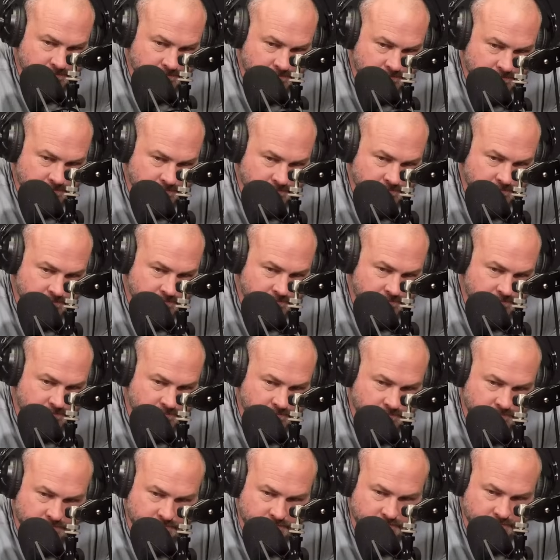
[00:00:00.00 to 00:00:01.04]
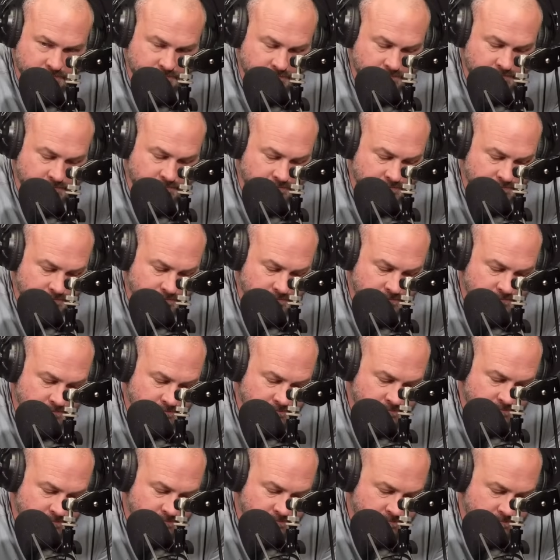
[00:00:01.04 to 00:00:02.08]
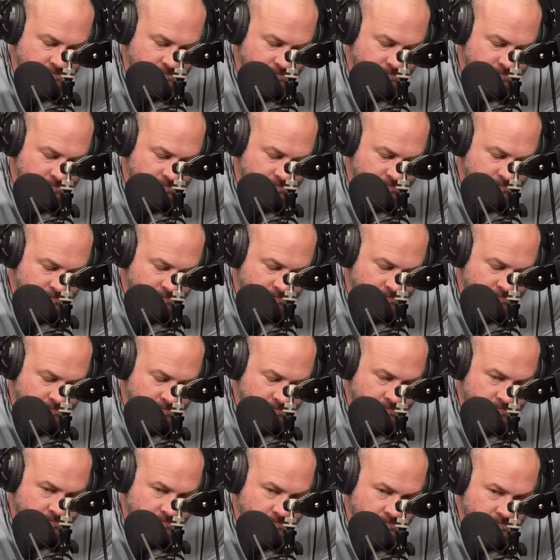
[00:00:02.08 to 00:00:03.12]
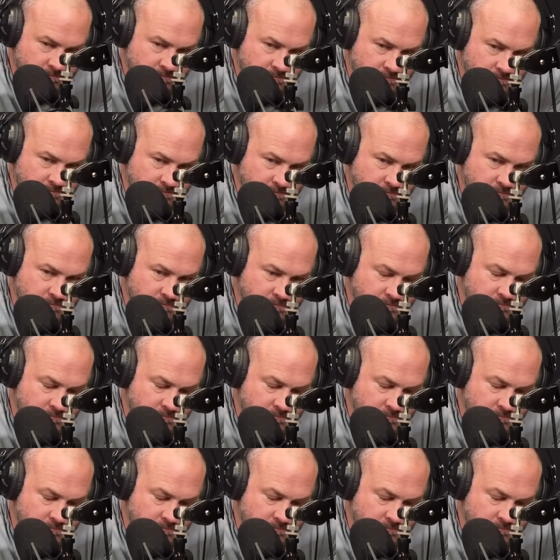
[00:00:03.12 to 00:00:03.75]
(silent)